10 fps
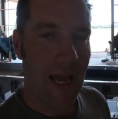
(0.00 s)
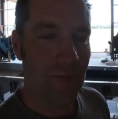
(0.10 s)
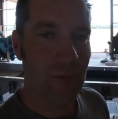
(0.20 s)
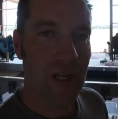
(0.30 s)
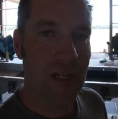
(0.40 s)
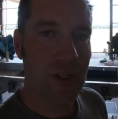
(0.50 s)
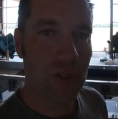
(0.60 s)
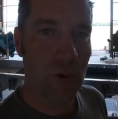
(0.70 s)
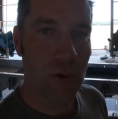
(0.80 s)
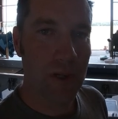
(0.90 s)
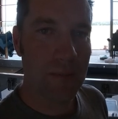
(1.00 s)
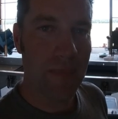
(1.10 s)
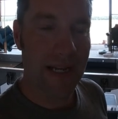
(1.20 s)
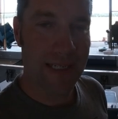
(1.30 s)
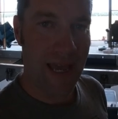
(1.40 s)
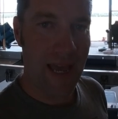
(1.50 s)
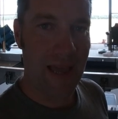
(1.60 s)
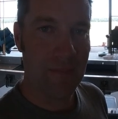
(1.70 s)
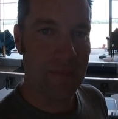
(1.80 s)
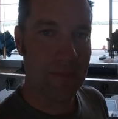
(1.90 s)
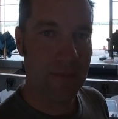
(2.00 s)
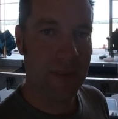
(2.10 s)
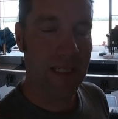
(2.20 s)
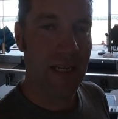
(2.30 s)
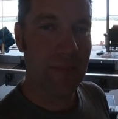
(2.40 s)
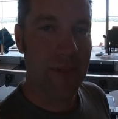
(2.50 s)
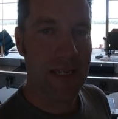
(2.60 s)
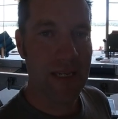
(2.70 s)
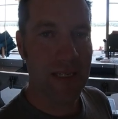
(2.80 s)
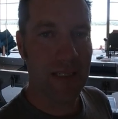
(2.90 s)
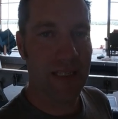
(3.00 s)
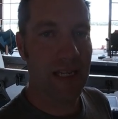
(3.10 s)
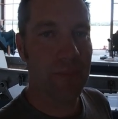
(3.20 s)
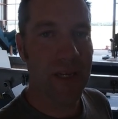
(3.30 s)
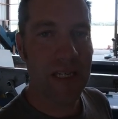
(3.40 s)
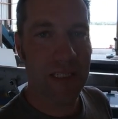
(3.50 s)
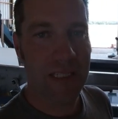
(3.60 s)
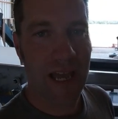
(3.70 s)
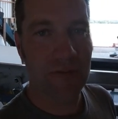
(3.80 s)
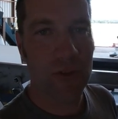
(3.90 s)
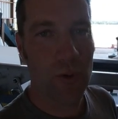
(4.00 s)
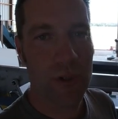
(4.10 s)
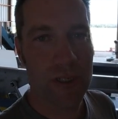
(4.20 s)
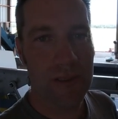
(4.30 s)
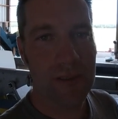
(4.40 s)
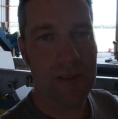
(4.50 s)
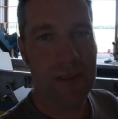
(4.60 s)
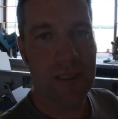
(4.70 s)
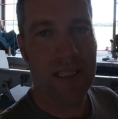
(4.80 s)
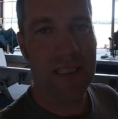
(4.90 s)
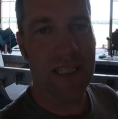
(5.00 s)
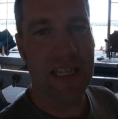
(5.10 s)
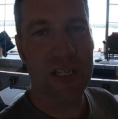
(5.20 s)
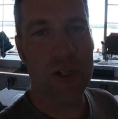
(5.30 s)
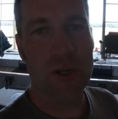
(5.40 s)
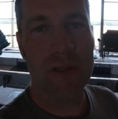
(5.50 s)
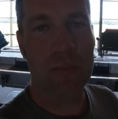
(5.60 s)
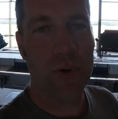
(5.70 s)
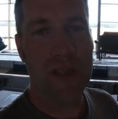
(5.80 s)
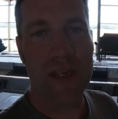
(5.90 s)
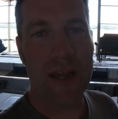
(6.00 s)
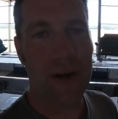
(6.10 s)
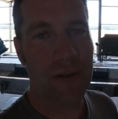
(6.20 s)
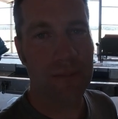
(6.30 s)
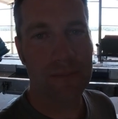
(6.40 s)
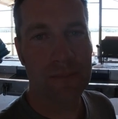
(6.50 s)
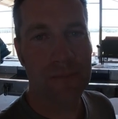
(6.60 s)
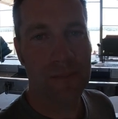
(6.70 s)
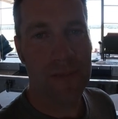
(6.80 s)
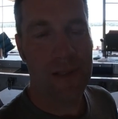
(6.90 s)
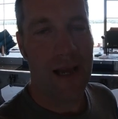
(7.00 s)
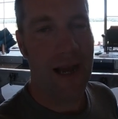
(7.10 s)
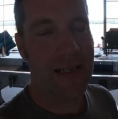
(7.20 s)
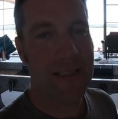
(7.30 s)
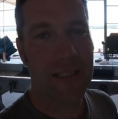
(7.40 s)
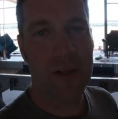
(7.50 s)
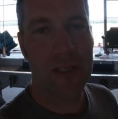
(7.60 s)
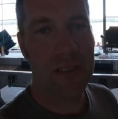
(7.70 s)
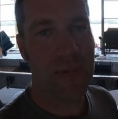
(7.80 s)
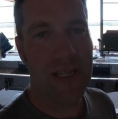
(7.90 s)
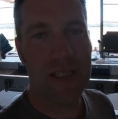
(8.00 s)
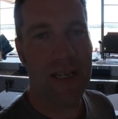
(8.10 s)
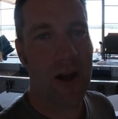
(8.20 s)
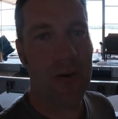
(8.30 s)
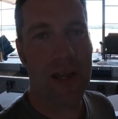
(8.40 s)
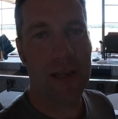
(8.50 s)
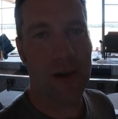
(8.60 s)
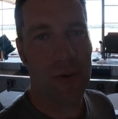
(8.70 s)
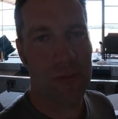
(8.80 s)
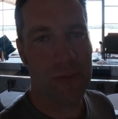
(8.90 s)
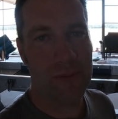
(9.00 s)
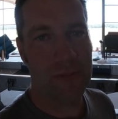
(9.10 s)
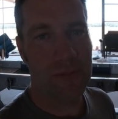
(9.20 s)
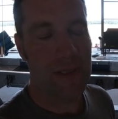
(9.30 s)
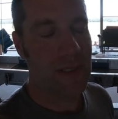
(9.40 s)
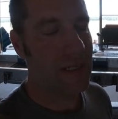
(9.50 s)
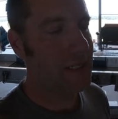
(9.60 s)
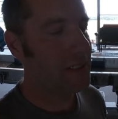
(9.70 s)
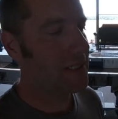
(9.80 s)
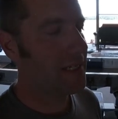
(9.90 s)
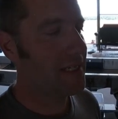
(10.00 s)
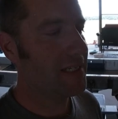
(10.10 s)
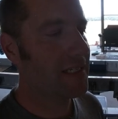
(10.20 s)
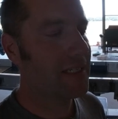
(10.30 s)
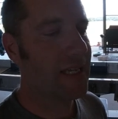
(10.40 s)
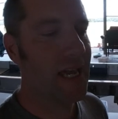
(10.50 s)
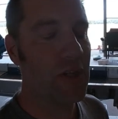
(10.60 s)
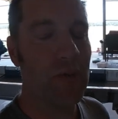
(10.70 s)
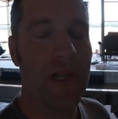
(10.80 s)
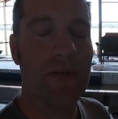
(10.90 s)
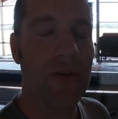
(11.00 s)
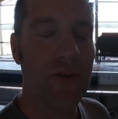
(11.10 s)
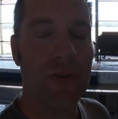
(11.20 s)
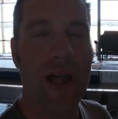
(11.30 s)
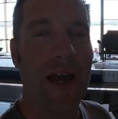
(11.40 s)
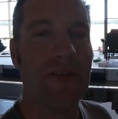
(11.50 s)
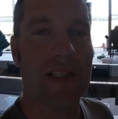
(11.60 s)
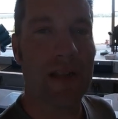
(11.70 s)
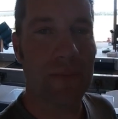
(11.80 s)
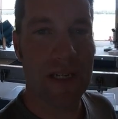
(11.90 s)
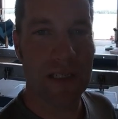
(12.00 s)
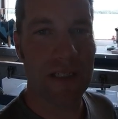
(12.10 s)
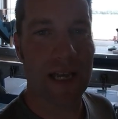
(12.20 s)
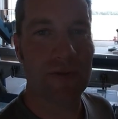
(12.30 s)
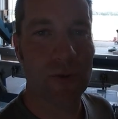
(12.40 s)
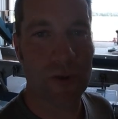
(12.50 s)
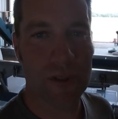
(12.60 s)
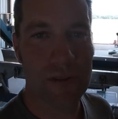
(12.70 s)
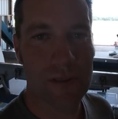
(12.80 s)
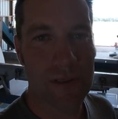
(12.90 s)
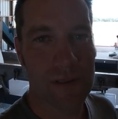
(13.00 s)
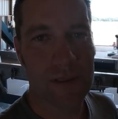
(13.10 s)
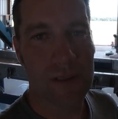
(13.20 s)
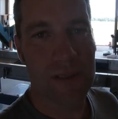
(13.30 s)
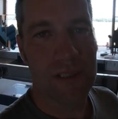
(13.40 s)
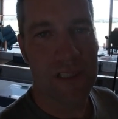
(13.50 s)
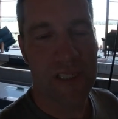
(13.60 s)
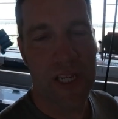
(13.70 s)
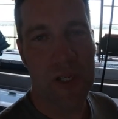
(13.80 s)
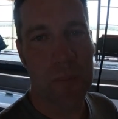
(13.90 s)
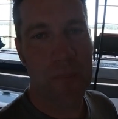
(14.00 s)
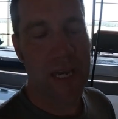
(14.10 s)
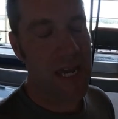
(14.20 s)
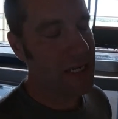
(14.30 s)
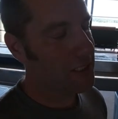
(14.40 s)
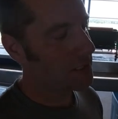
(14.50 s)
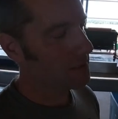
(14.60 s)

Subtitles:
I've really enjoyed my time selling peas. Selling peas in South Georgia is easier than breathing air. I can sell these peas all day long. It is the easiest thing you will ever do in your life, selling peas in South Georgia. Getting them picked